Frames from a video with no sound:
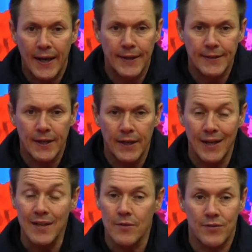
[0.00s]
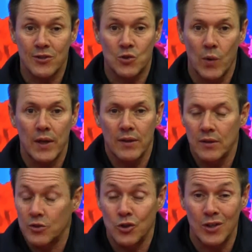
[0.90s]
And in this
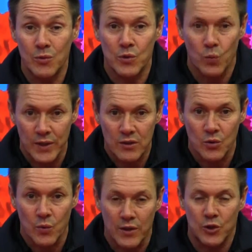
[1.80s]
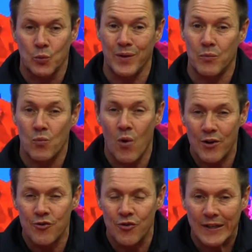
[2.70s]
weather, certainly with the winter weather, you'll be
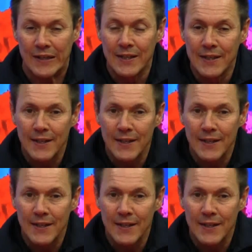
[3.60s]
wondering